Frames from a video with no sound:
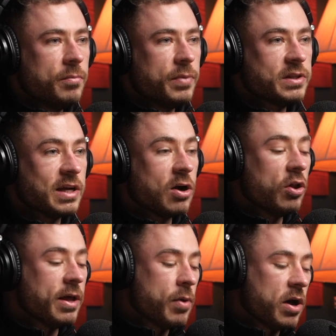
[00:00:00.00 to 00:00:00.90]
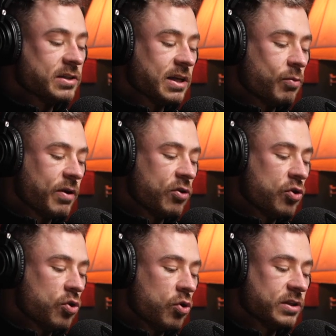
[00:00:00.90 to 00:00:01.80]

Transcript: But it's like all them. It's like whenever you go,